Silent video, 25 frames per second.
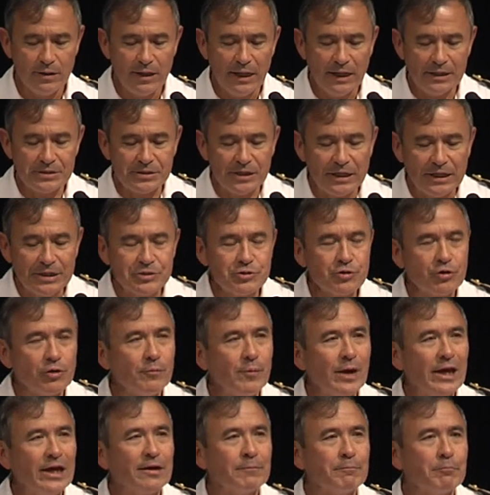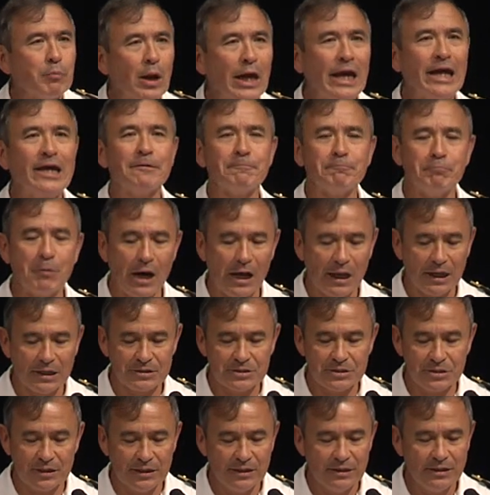It's easier to make a blanket
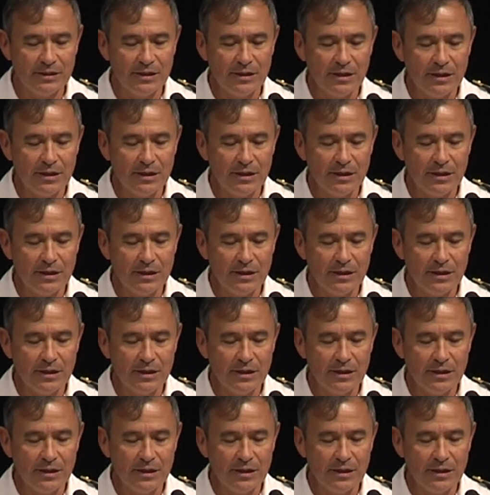policy